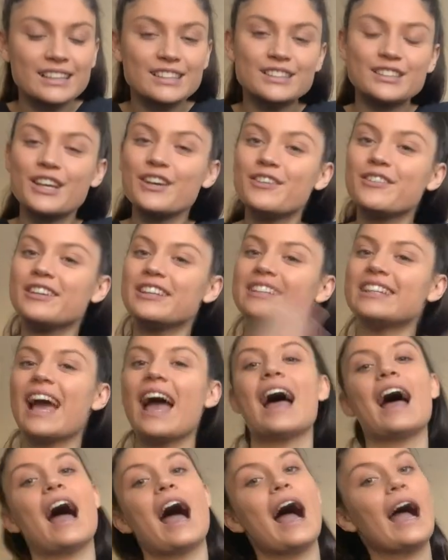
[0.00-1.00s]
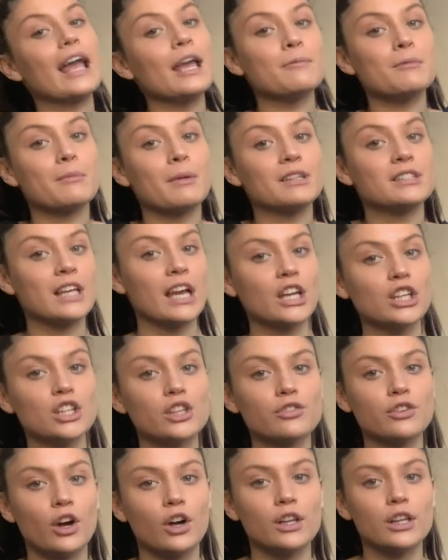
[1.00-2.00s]
So yeah, I am in my second year
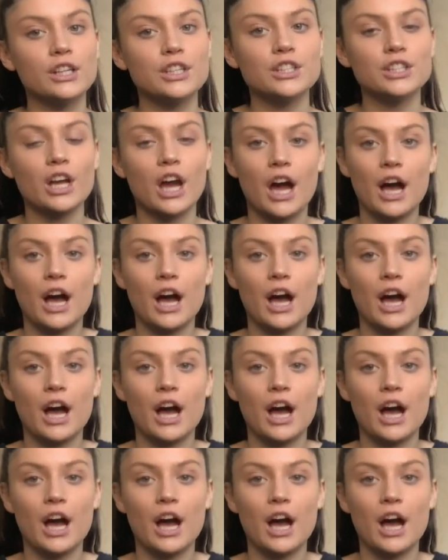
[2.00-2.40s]
of college